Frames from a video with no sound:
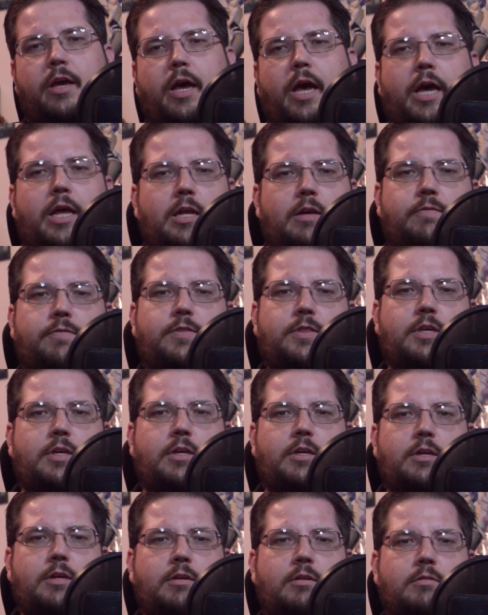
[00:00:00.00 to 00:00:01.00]
and if
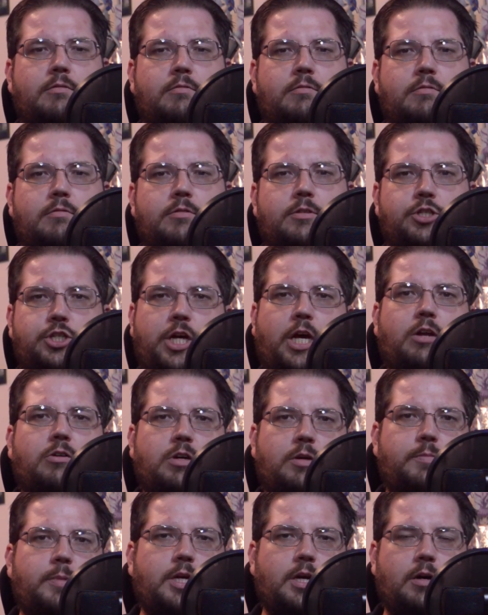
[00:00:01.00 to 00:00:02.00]
the, the Shadow
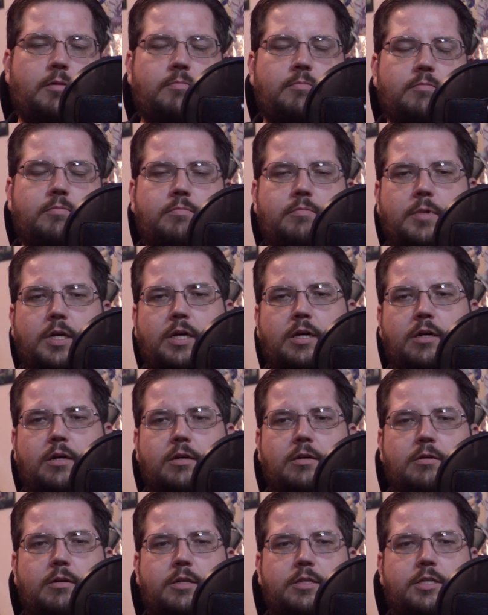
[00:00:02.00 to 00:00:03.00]
can become
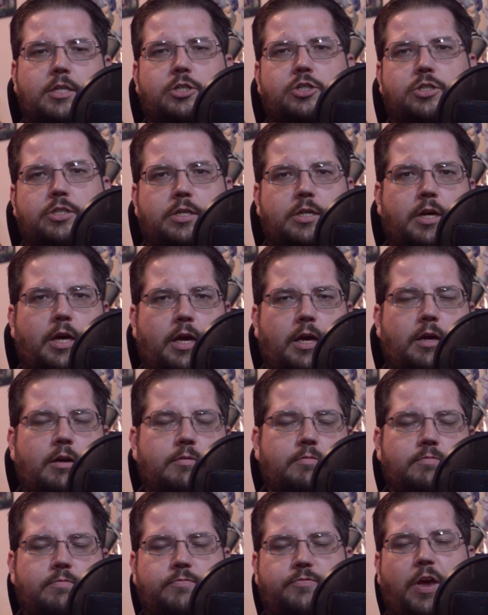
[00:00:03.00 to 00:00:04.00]
uh, essentially
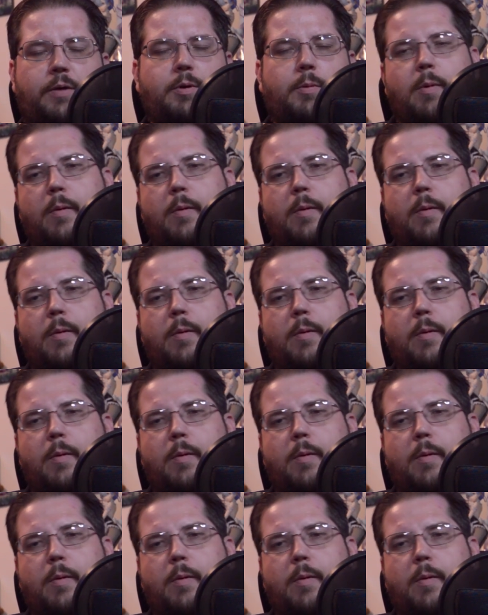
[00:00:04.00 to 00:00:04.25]
a family